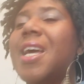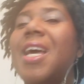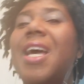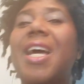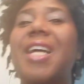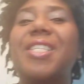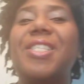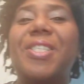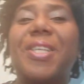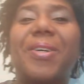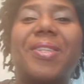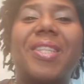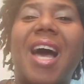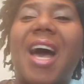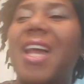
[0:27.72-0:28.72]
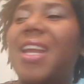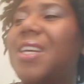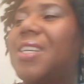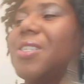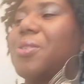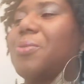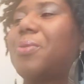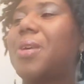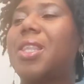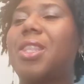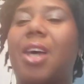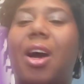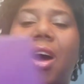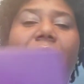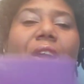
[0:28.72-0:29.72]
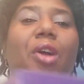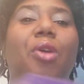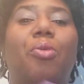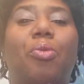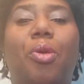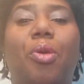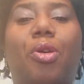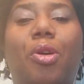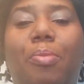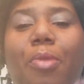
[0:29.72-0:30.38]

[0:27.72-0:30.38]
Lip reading: And so that is with our Welcome